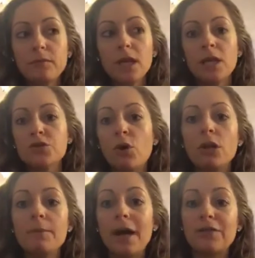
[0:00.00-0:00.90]
And it's
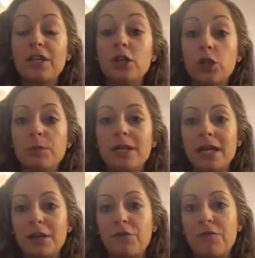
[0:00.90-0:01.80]
all about the
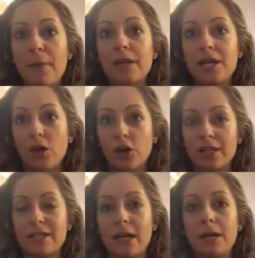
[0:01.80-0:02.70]
illuminated feminine
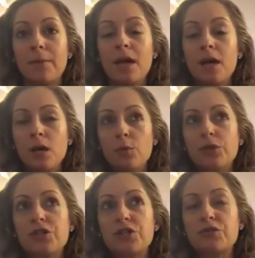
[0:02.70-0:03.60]
archetype,
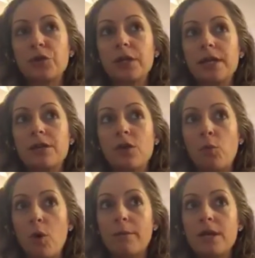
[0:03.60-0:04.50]
which is really the
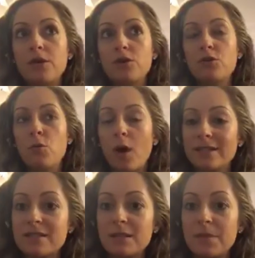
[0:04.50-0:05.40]
woman who
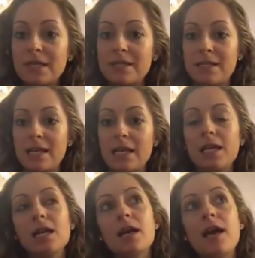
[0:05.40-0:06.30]
wants to be
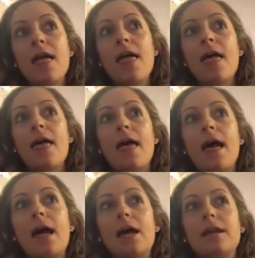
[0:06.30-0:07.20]
seen
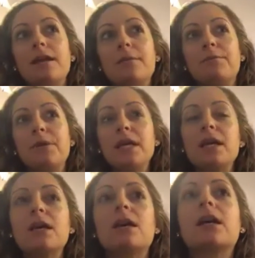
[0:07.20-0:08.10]
and
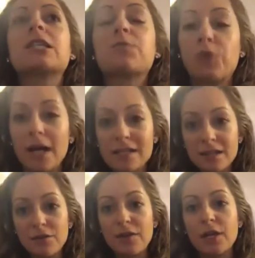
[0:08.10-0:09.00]
be
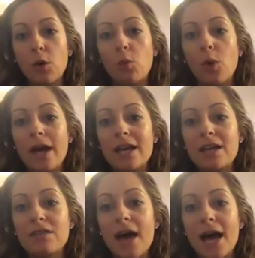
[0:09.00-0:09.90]
expressive in a
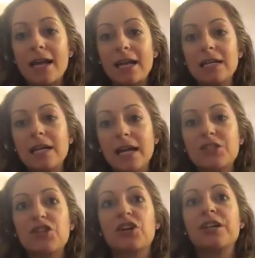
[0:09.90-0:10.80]
way that
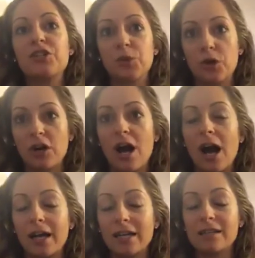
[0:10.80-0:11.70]
ignites her into her
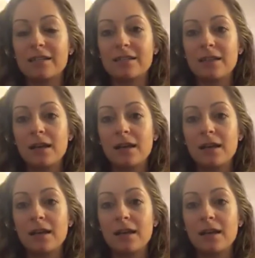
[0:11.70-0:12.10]
highest.